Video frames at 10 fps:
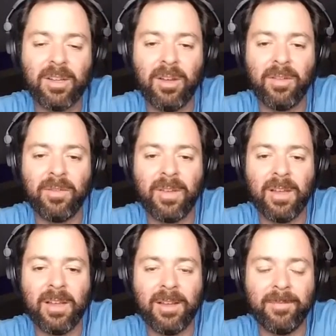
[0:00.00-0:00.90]
of
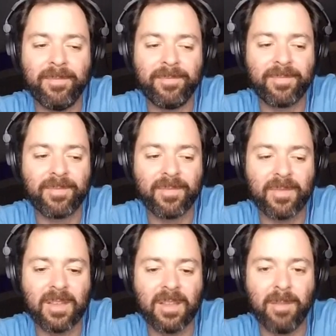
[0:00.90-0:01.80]
a
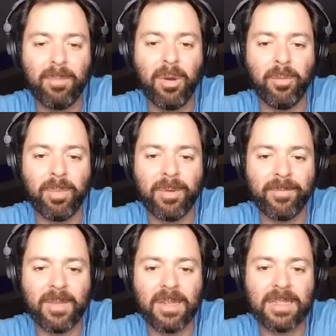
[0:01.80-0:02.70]

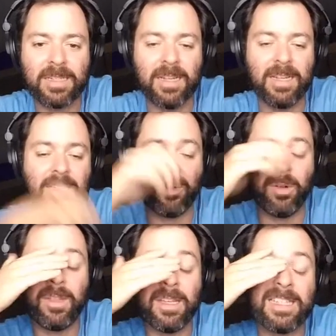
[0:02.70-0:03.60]
pope. It's
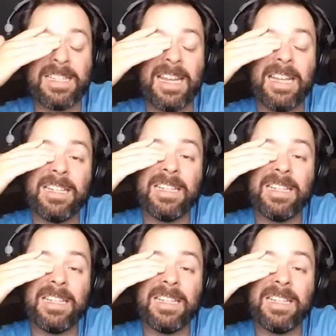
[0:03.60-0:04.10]
he's called the